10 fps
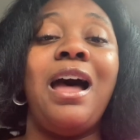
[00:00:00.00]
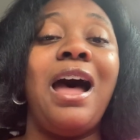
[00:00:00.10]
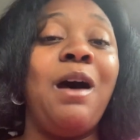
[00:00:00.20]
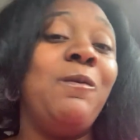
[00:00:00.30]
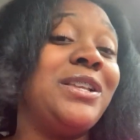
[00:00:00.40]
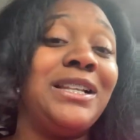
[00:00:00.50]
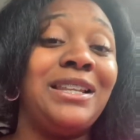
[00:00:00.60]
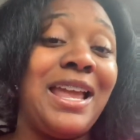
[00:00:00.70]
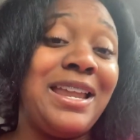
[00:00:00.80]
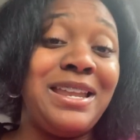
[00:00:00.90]
I wasn't
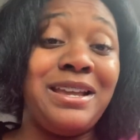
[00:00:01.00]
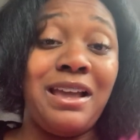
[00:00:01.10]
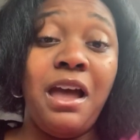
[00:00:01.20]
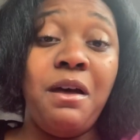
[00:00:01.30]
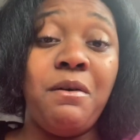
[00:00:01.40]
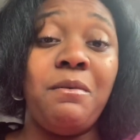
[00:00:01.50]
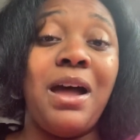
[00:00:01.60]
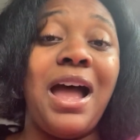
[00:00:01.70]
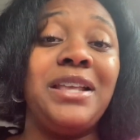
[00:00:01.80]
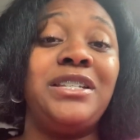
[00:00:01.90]
letting it go.
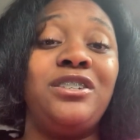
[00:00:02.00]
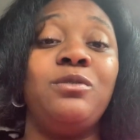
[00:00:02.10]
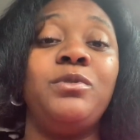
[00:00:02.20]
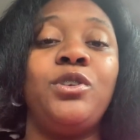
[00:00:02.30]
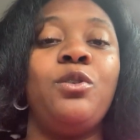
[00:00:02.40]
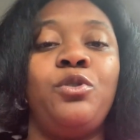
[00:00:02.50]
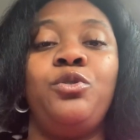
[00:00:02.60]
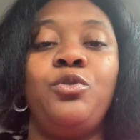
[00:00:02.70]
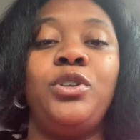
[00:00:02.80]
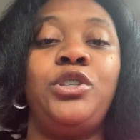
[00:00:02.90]
I still was
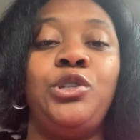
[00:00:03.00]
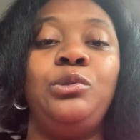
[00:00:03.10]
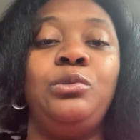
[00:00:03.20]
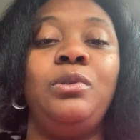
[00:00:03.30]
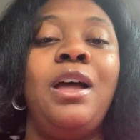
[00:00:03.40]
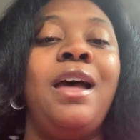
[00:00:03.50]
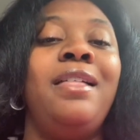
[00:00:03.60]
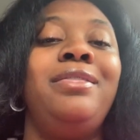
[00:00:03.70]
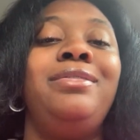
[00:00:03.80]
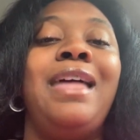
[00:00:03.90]
holding on to
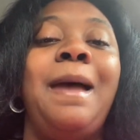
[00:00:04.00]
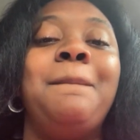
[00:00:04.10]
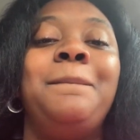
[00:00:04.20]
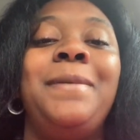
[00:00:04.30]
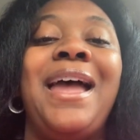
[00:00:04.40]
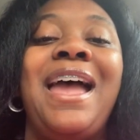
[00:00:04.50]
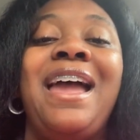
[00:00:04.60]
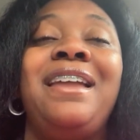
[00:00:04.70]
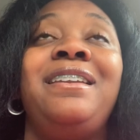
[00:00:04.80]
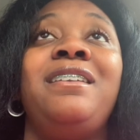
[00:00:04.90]
that
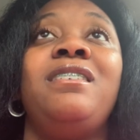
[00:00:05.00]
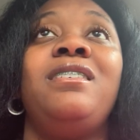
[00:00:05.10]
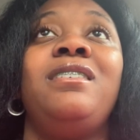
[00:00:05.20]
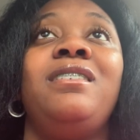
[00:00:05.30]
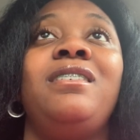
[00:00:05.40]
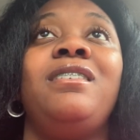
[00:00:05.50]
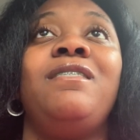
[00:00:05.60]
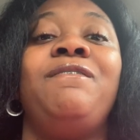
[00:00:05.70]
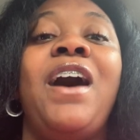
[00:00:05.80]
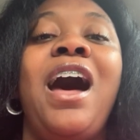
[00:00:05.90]
bad
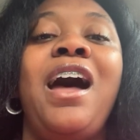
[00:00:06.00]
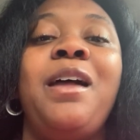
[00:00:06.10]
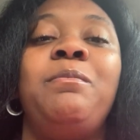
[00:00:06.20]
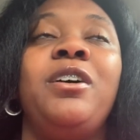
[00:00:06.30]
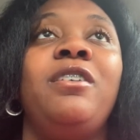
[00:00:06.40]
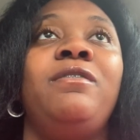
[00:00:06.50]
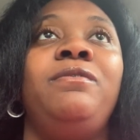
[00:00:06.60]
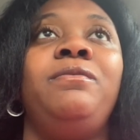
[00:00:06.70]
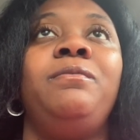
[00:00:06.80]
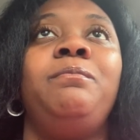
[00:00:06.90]
vibe
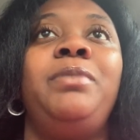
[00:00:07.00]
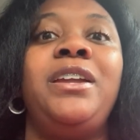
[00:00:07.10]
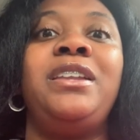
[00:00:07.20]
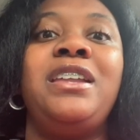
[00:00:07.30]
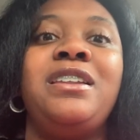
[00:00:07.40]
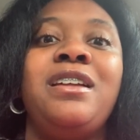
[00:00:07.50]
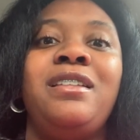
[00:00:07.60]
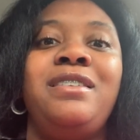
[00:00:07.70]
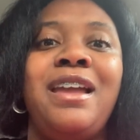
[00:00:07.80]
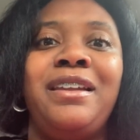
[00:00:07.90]
of being in
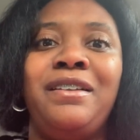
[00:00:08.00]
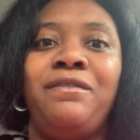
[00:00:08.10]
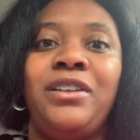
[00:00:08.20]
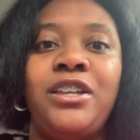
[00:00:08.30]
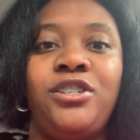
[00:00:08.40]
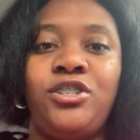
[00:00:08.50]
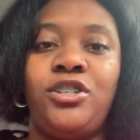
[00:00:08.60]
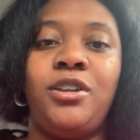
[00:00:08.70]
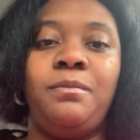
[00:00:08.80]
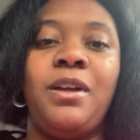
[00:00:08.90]
a negative
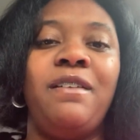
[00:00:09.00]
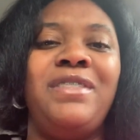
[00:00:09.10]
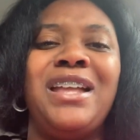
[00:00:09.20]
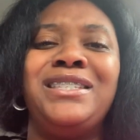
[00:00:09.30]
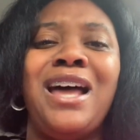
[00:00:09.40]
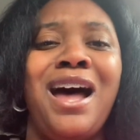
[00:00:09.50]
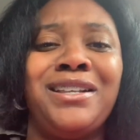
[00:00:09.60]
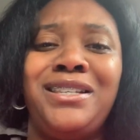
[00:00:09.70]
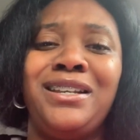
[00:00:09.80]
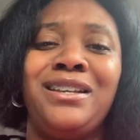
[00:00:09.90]
relationship, of that
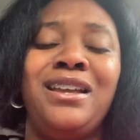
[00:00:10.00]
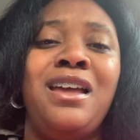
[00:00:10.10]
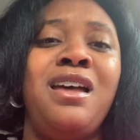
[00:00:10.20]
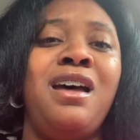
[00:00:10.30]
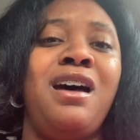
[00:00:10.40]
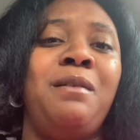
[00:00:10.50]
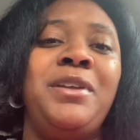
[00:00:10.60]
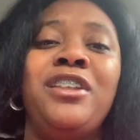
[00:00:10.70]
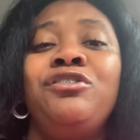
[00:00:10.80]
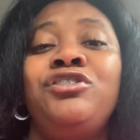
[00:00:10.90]
toxic
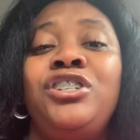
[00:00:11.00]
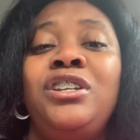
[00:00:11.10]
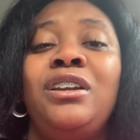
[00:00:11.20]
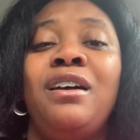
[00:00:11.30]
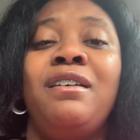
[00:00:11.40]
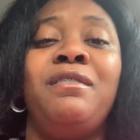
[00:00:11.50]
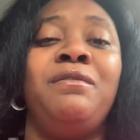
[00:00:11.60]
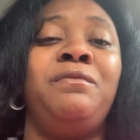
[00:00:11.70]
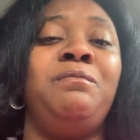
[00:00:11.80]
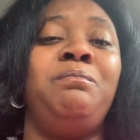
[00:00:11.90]
energy
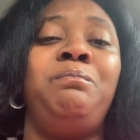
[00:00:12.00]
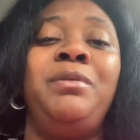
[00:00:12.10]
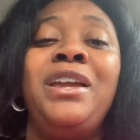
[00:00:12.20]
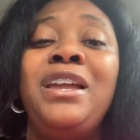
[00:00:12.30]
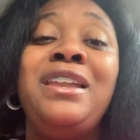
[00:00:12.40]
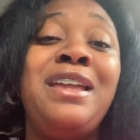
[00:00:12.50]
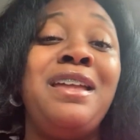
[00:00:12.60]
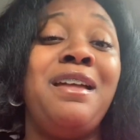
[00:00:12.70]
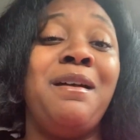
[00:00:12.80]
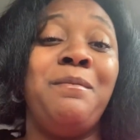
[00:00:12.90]
of
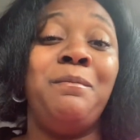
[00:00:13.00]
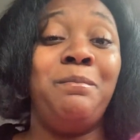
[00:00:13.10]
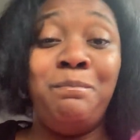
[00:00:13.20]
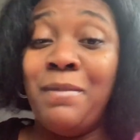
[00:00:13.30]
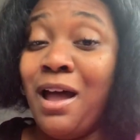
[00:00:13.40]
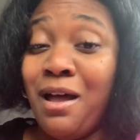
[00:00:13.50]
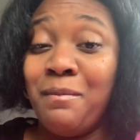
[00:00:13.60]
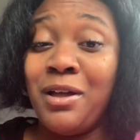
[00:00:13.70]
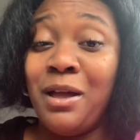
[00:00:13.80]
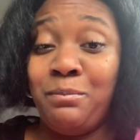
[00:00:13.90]
being
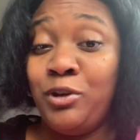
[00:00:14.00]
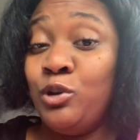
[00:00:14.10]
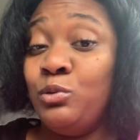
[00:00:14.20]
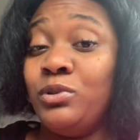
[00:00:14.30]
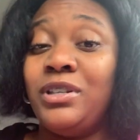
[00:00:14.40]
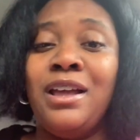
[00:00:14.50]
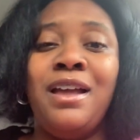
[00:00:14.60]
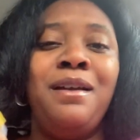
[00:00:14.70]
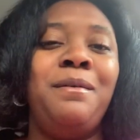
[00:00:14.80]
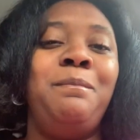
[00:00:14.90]
abused,
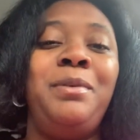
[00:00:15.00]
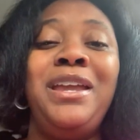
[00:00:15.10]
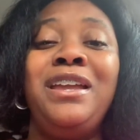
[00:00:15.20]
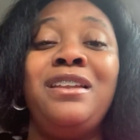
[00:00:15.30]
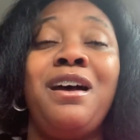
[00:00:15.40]
being